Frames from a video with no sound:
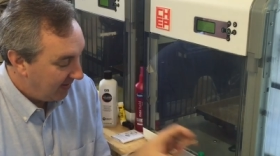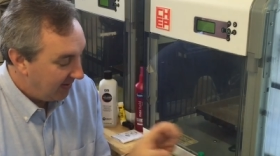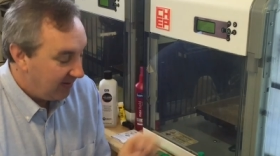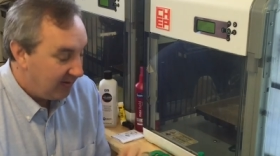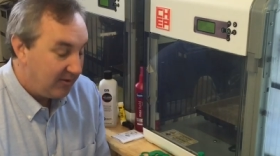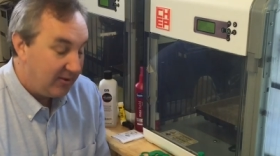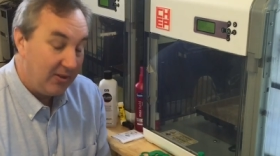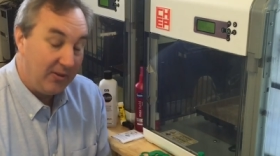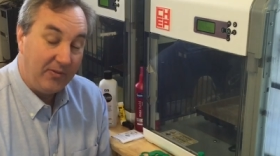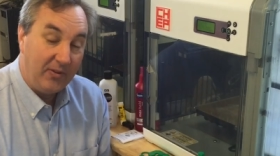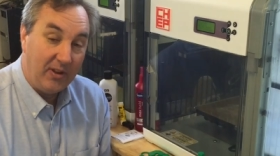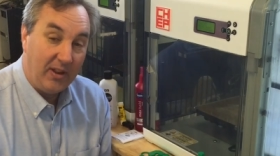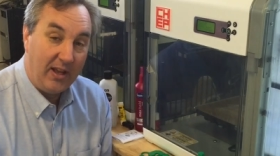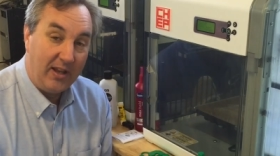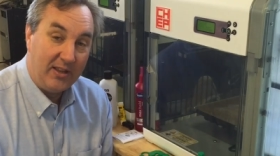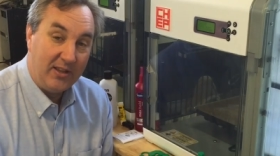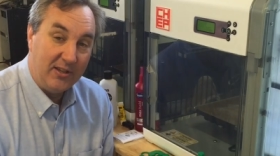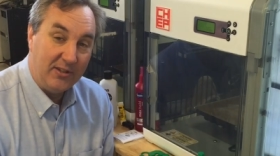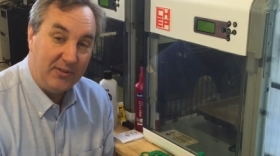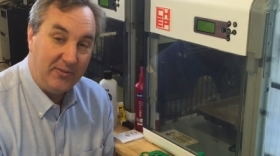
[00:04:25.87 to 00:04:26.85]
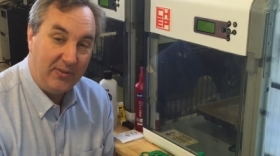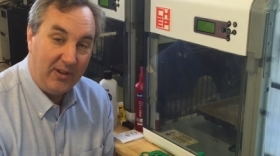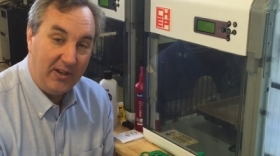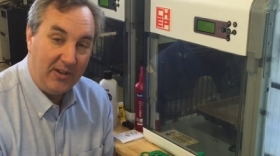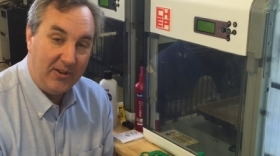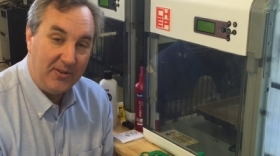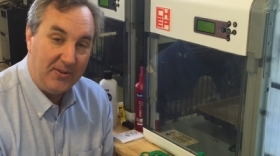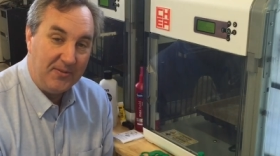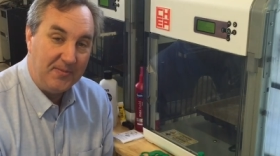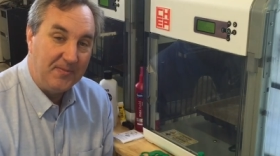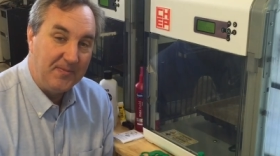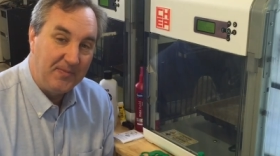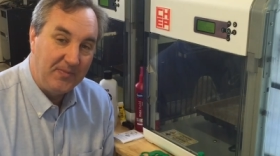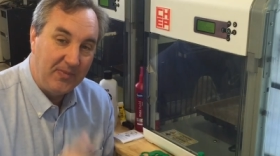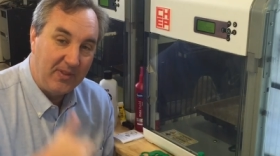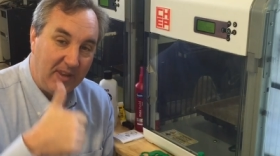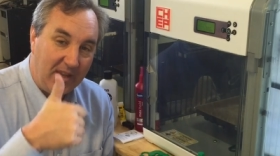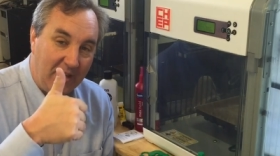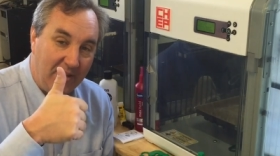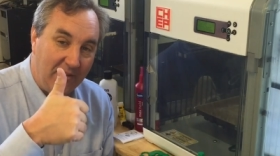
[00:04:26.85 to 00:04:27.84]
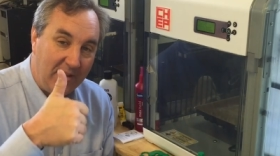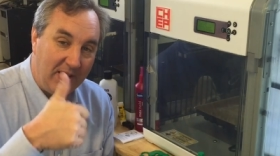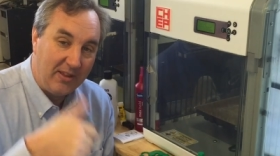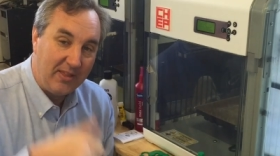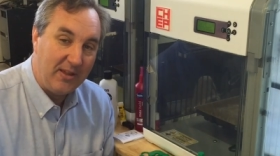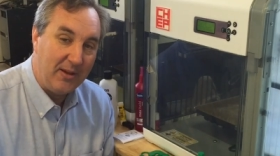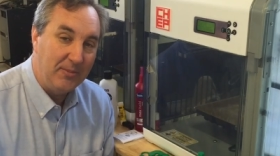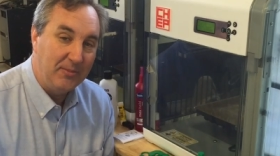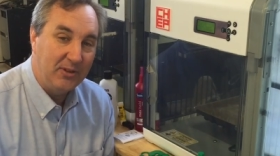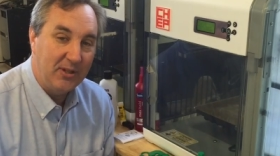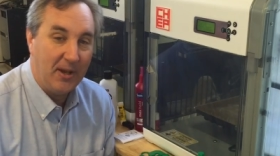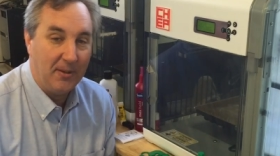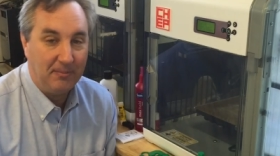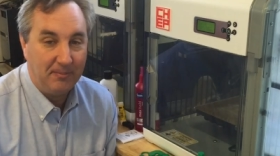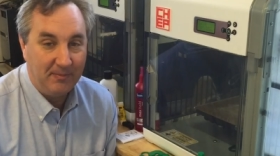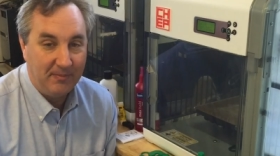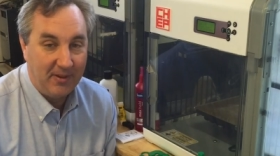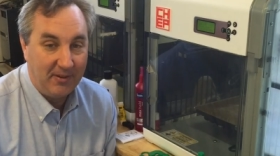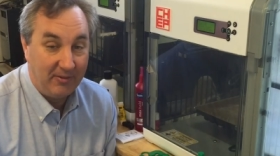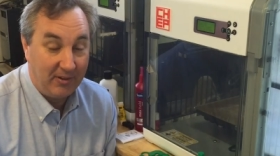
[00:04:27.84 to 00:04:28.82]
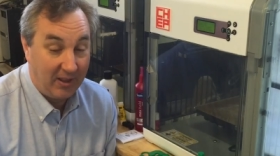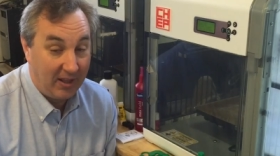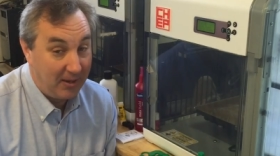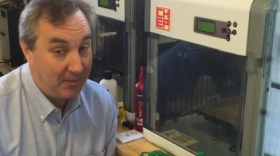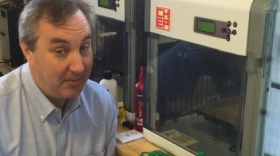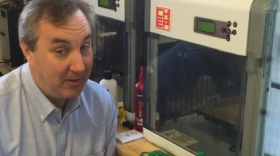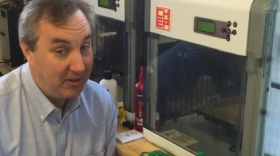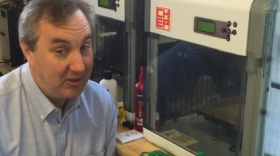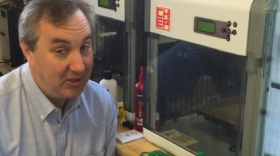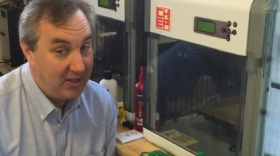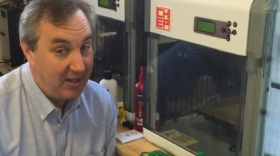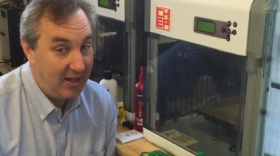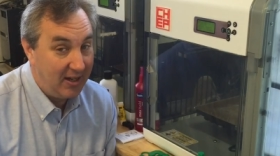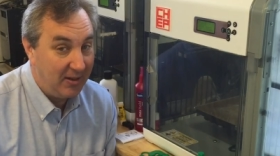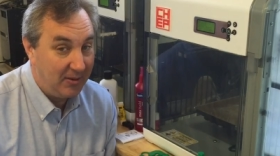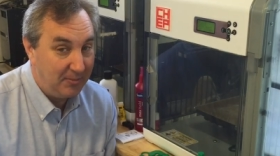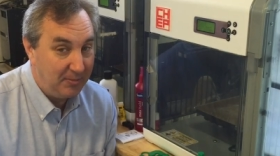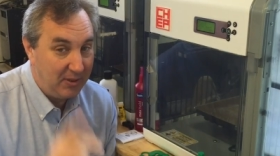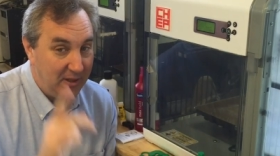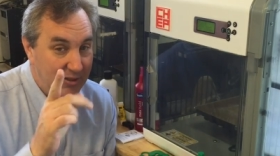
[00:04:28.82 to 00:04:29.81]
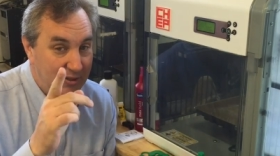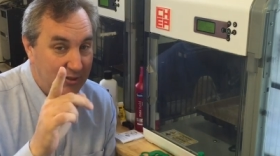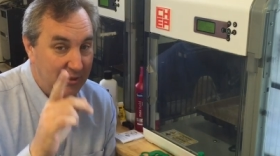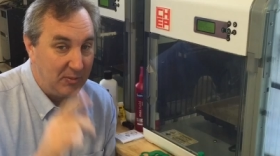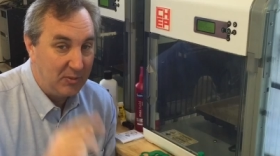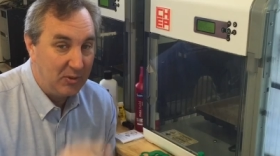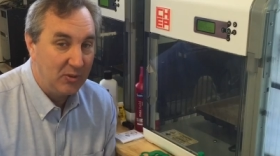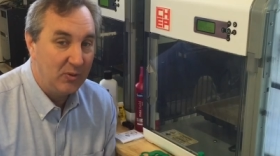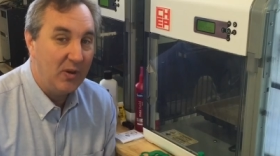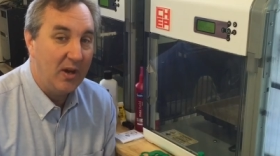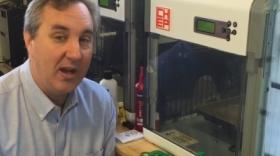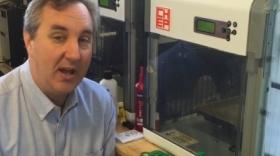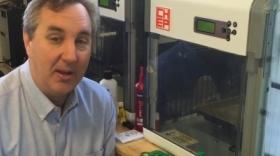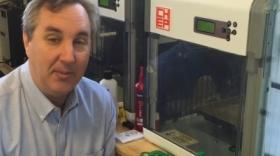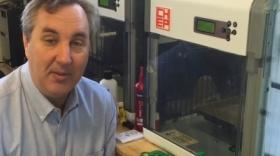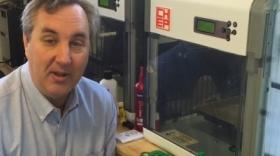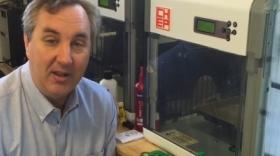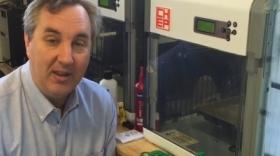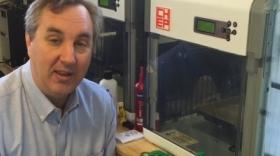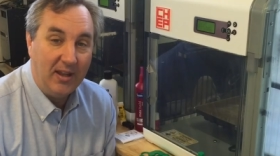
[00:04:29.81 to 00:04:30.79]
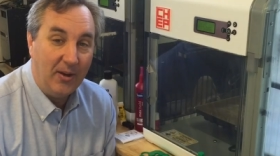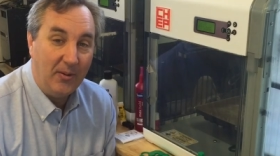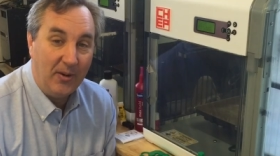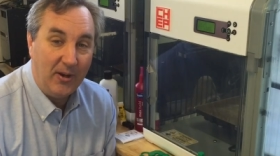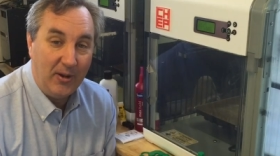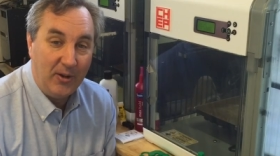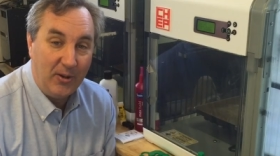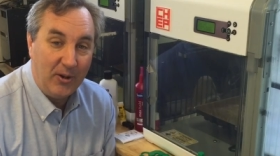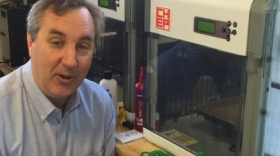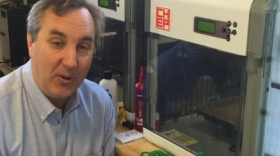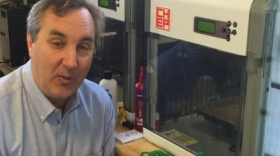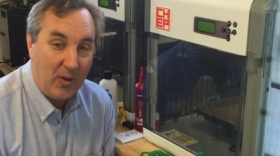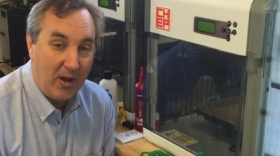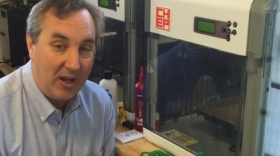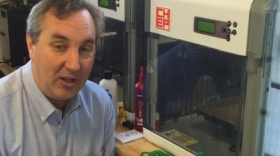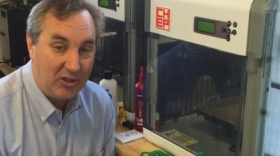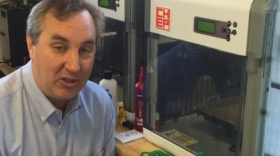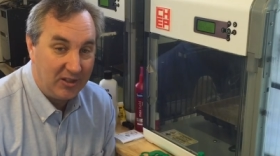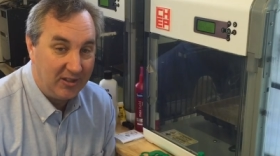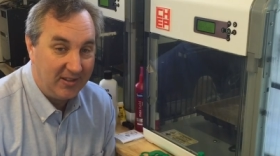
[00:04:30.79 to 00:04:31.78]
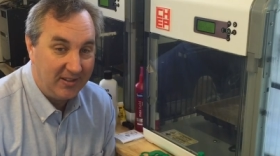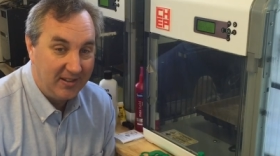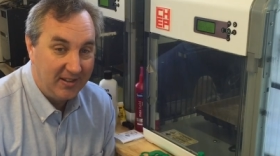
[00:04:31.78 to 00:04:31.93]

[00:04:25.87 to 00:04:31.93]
So if you like this video, give it a thumbs up. If you like my channel, please subscribe. That way I know you're watching.